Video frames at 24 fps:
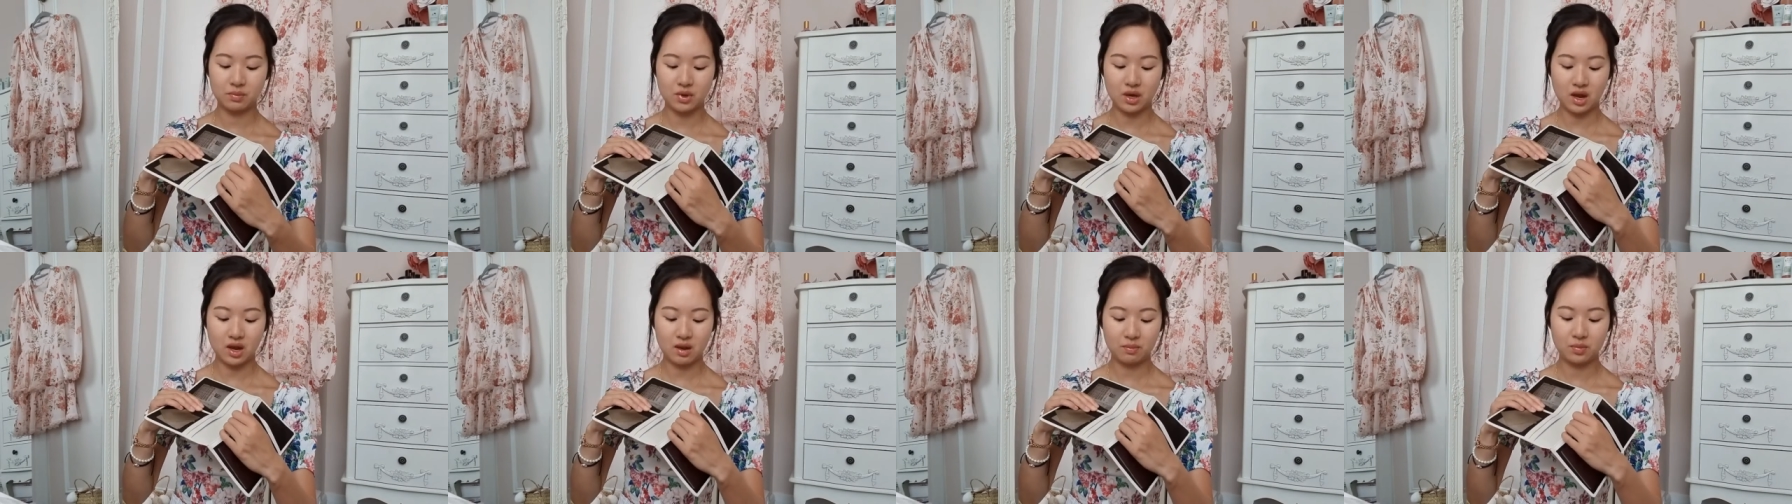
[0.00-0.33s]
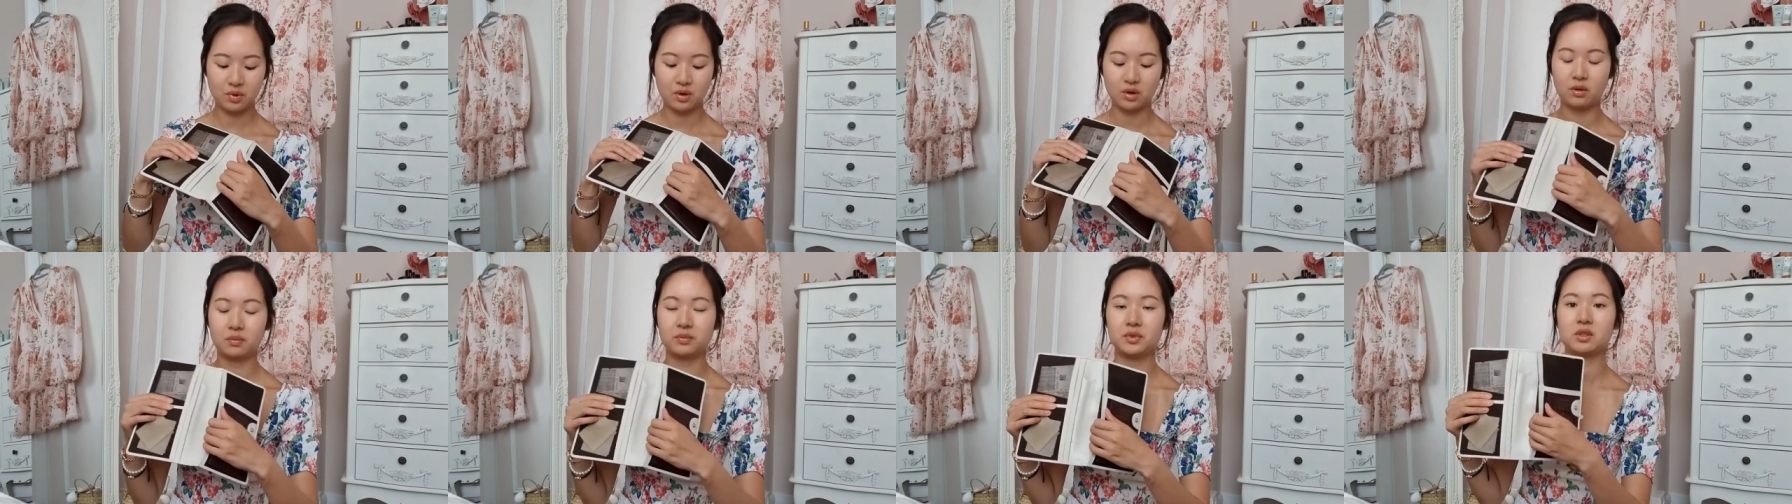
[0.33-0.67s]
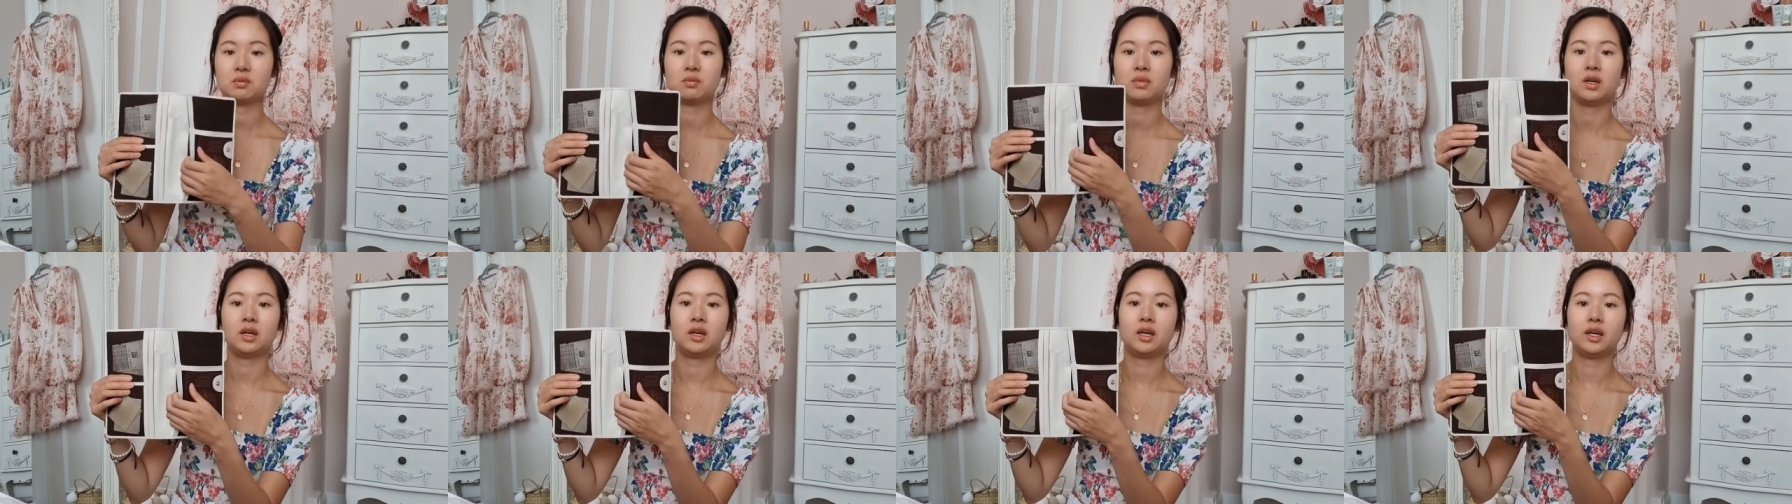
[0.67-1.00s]
but I popped
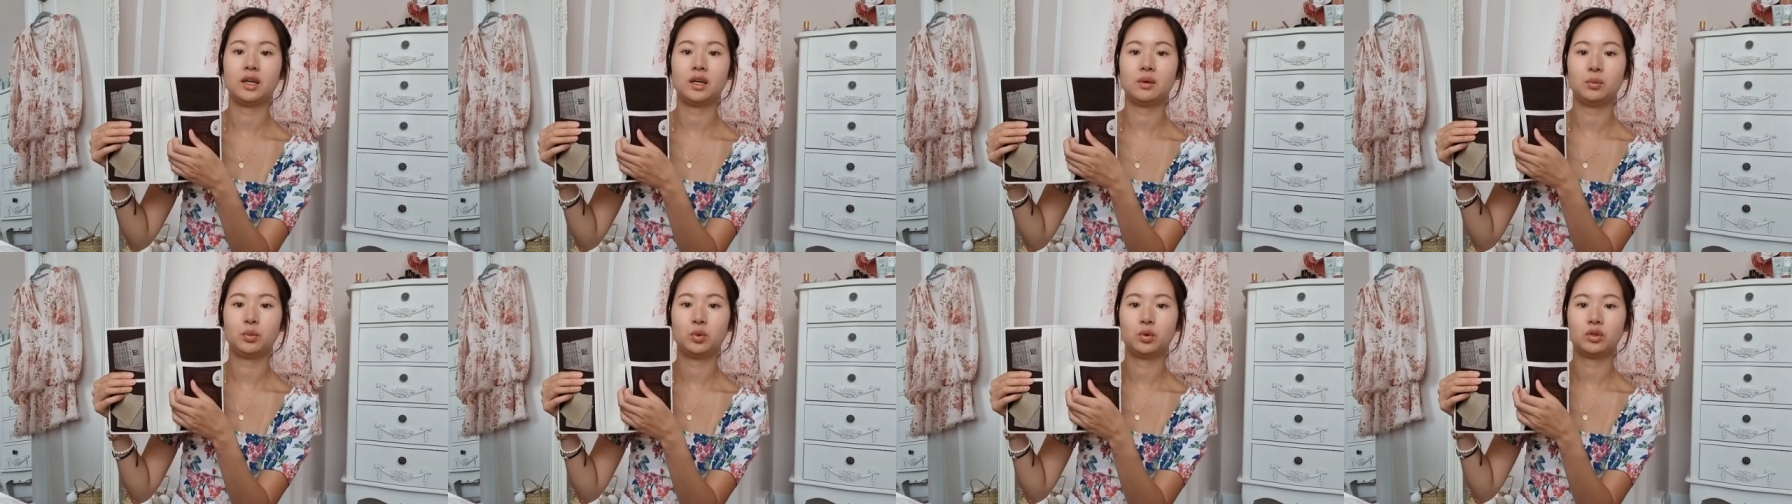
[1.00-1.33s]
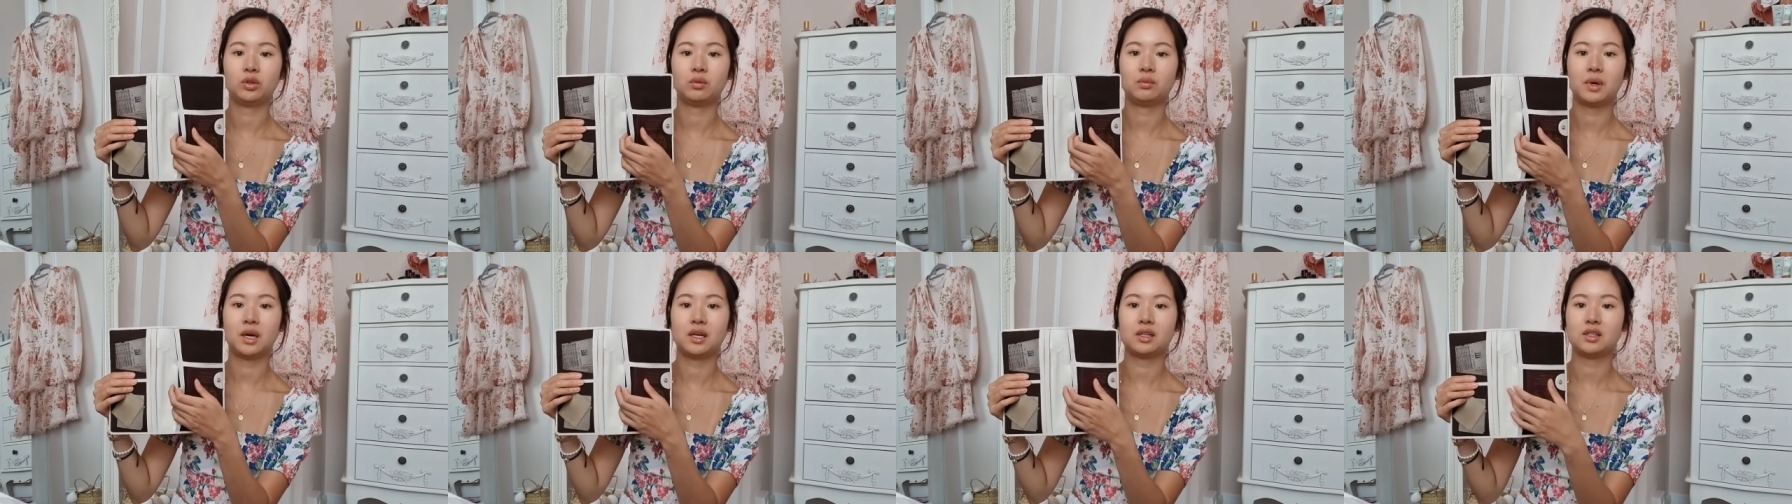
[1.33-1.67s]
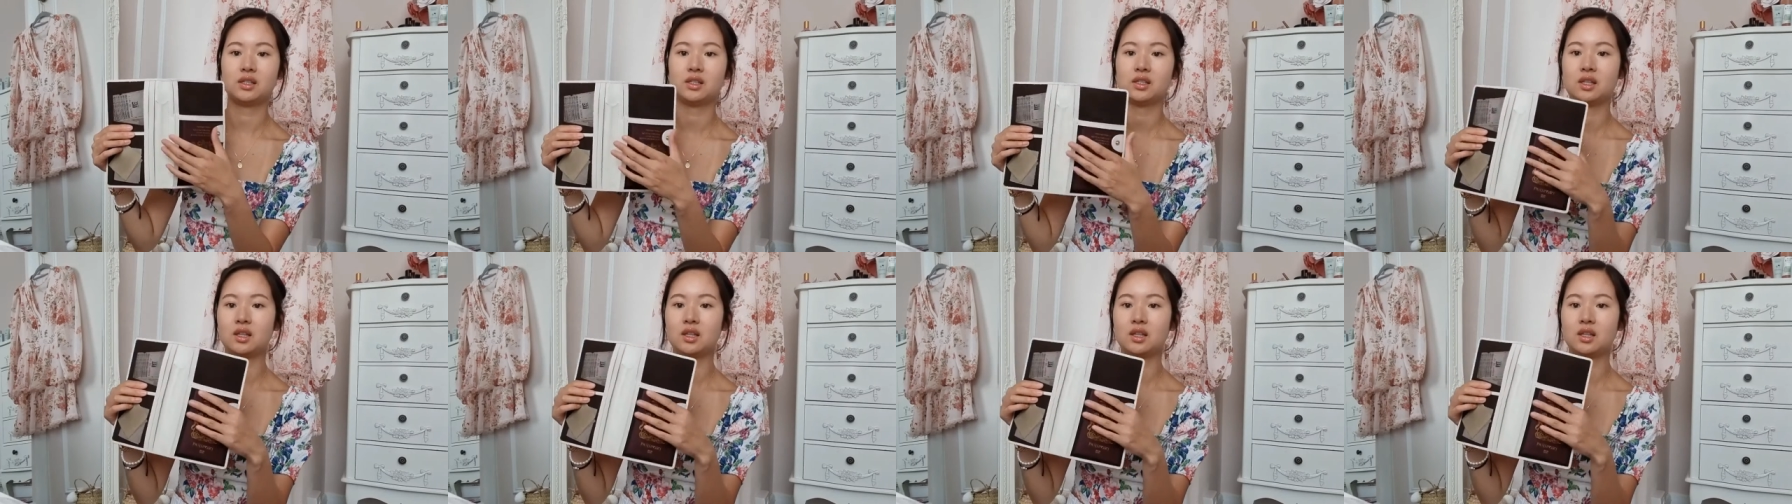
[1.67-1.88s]
my boarding passes